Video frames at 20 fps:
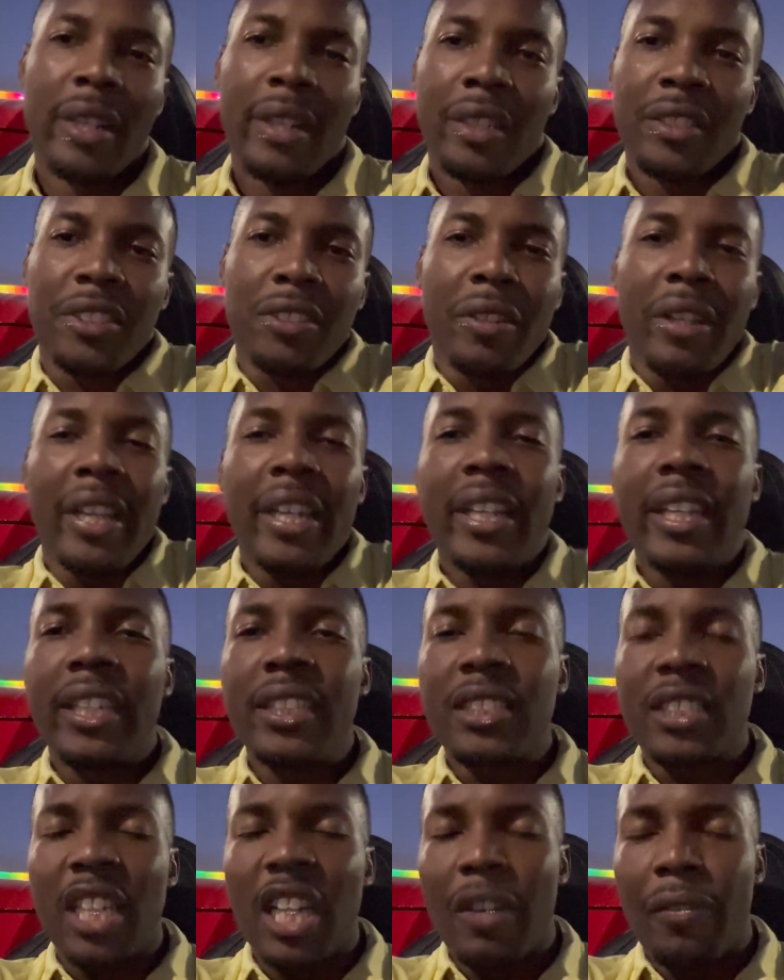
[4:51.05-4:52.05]
So it
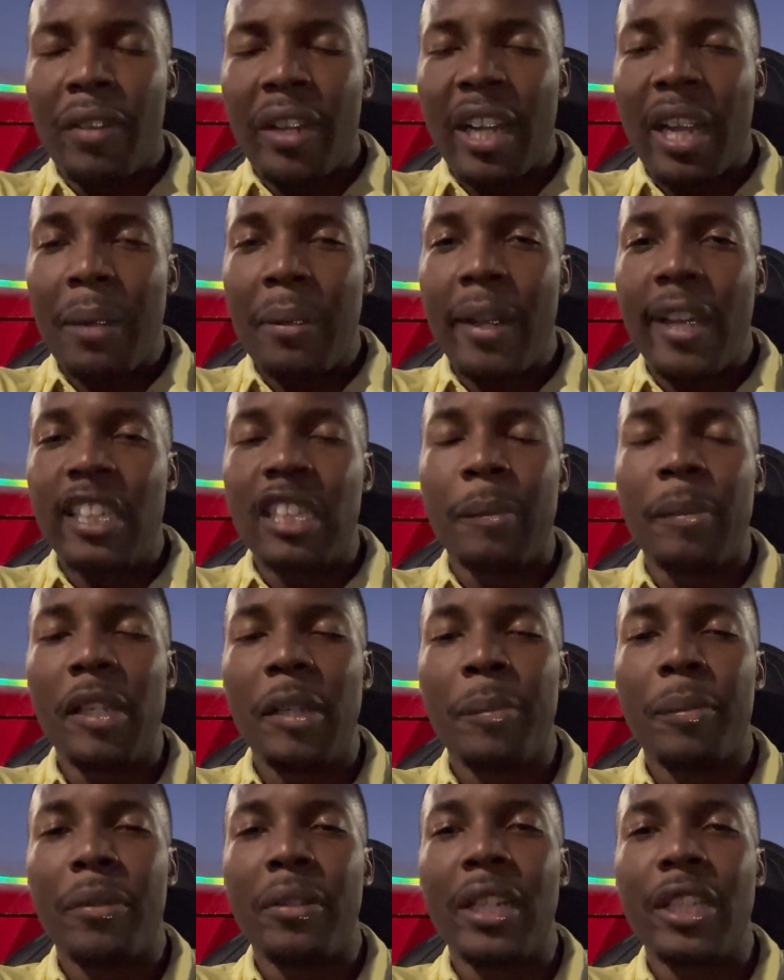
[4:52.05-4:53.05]
is tough when it comes down to
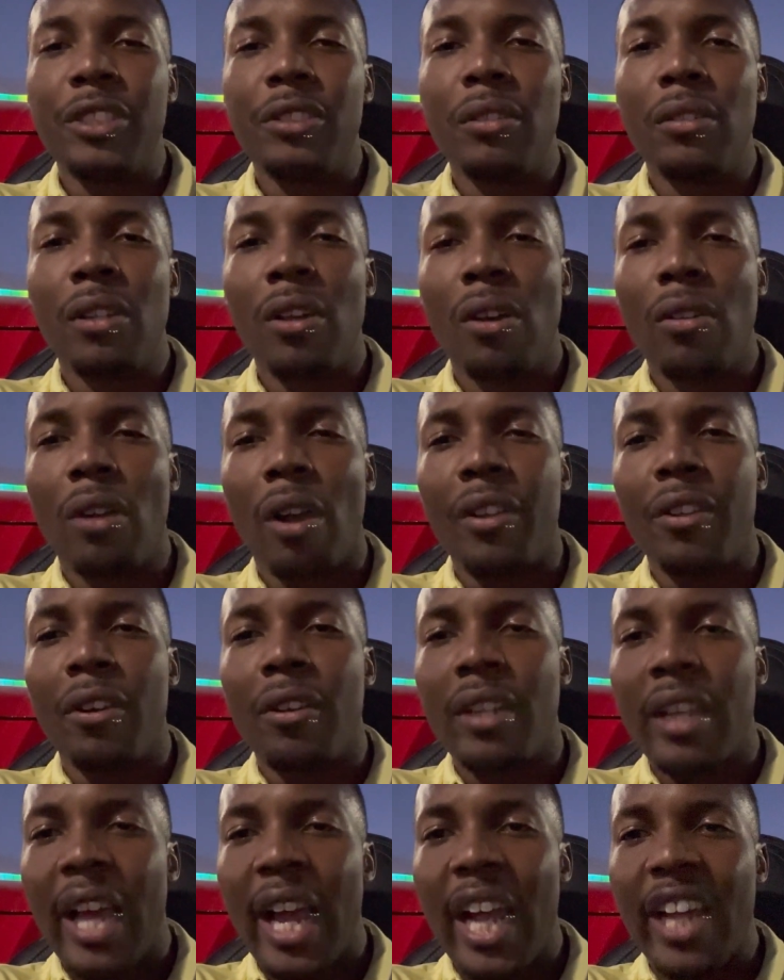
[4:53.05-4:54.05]
people that you know are your
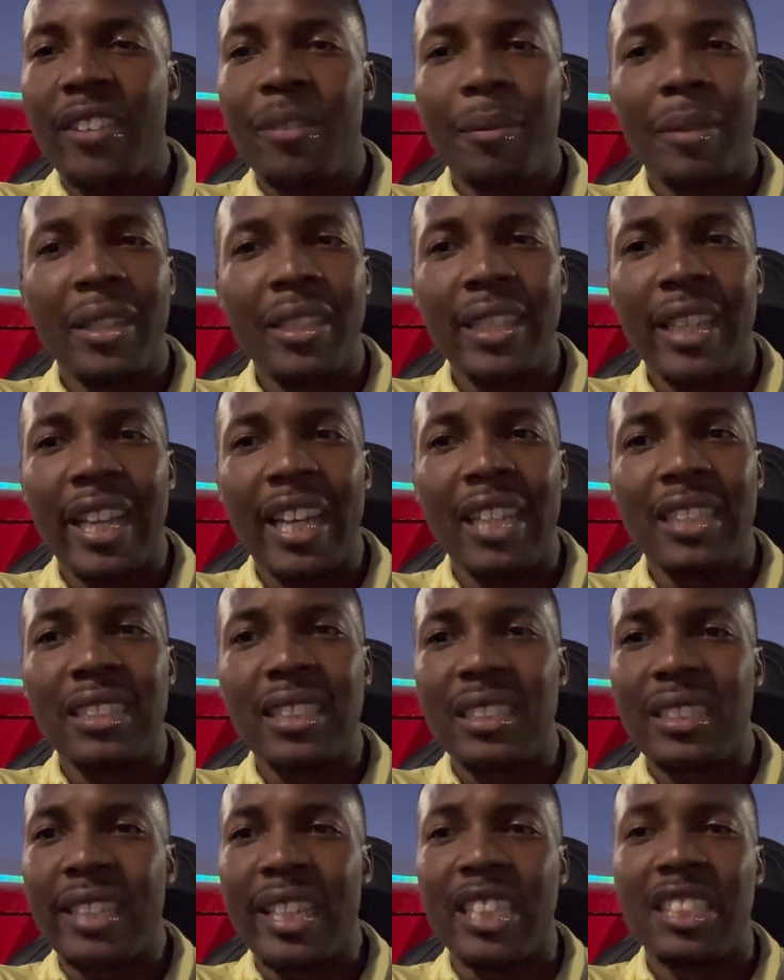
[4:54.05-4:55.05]
life, but yeah,
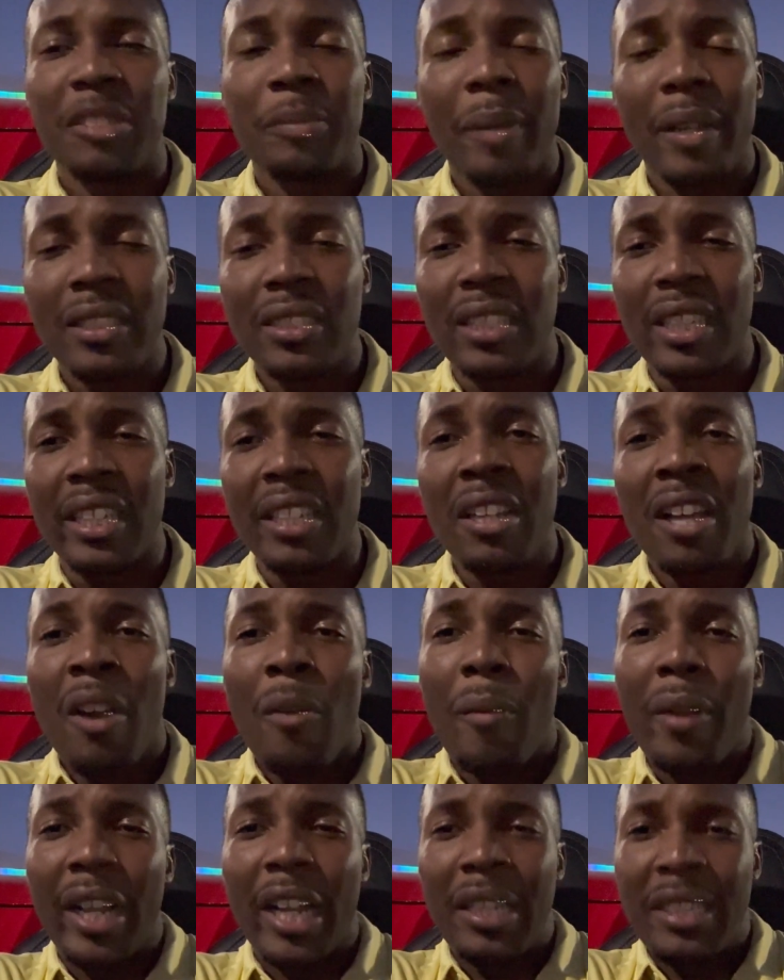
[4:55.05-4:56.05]
just especially
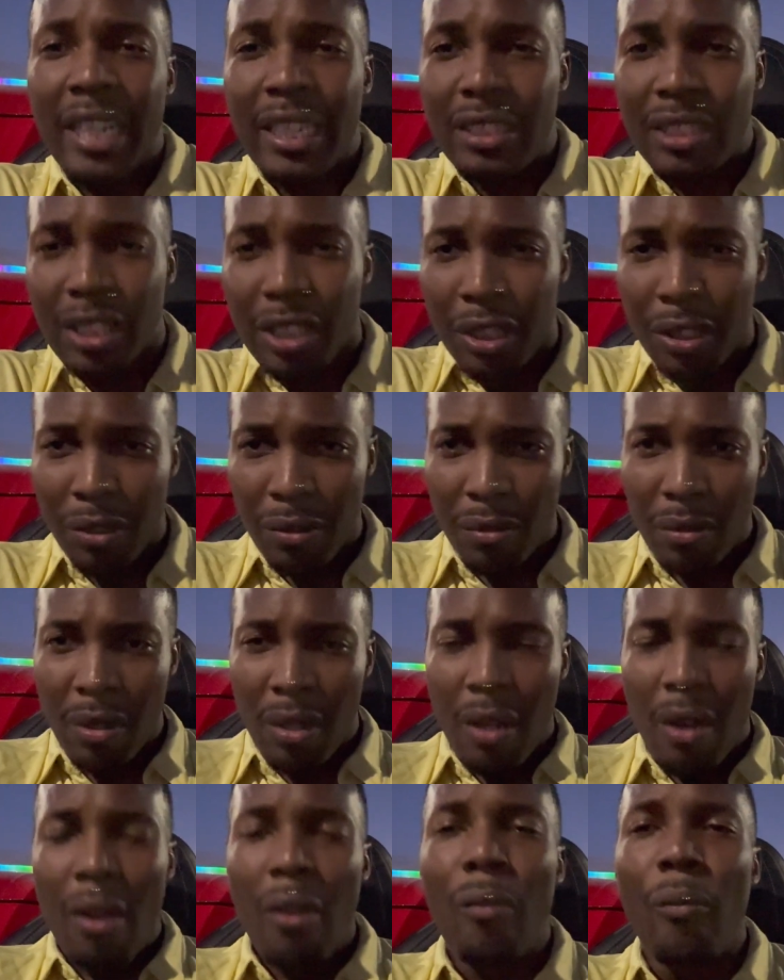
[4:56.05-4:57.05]
when it comes down to you
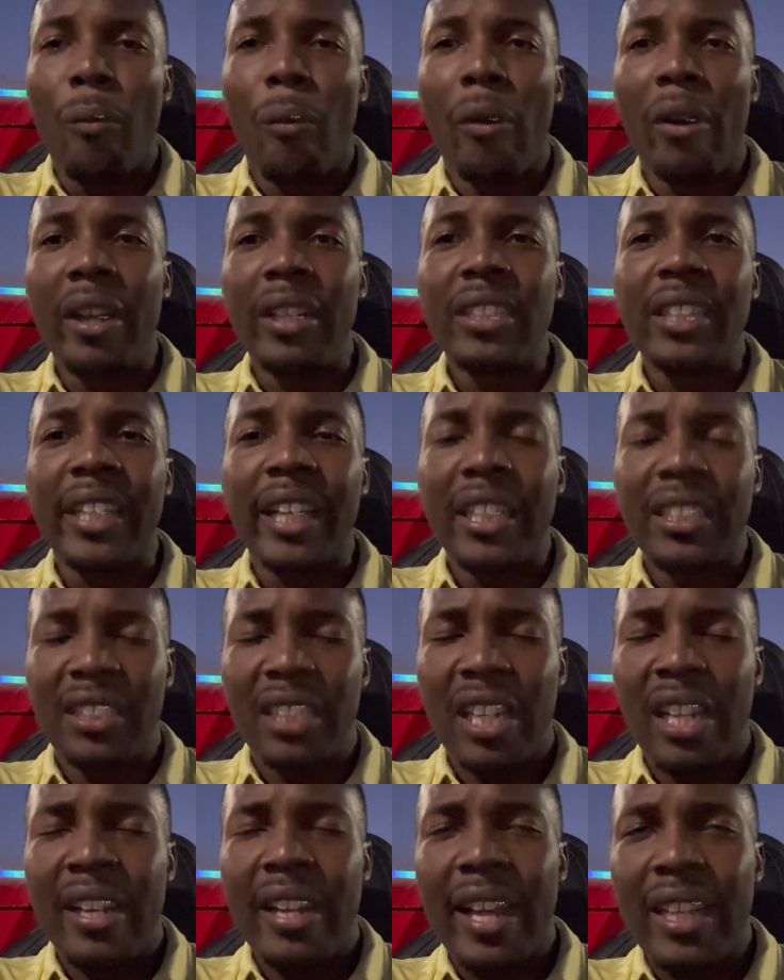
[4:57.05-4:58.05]
wanting to get to
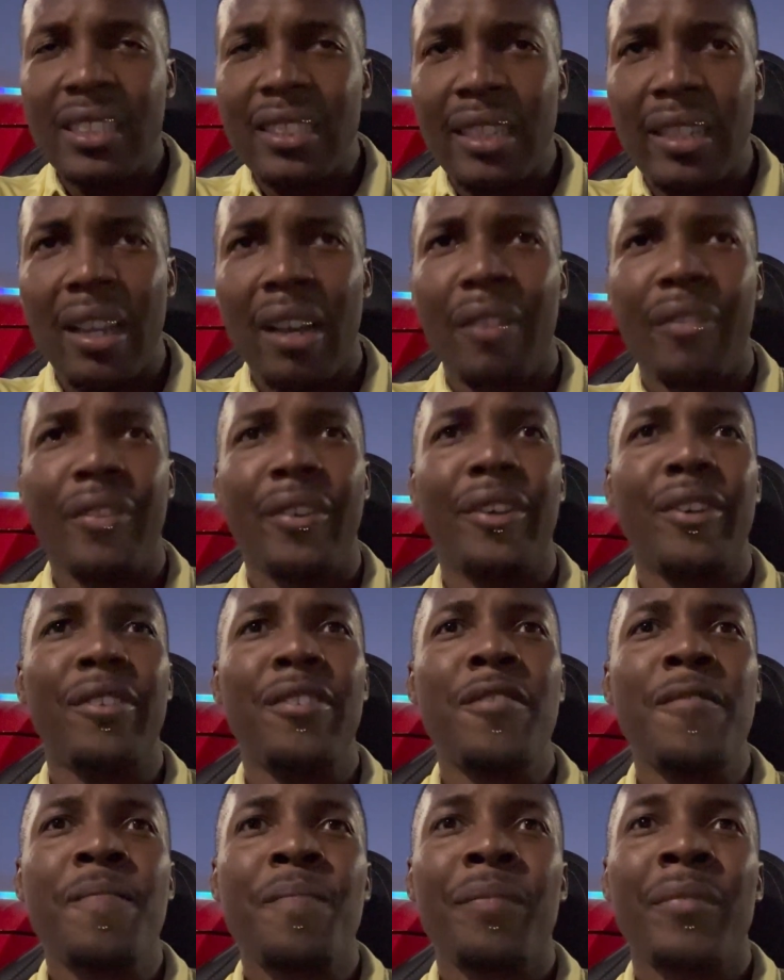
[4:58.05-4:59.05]
the next
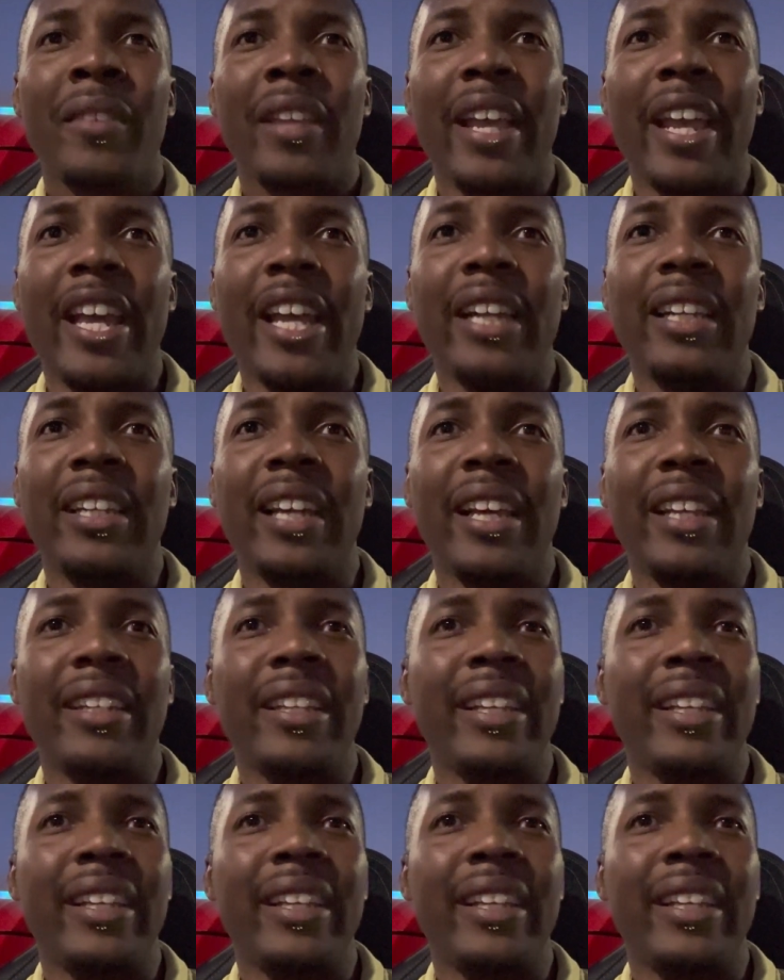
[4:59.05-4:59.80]
level, and and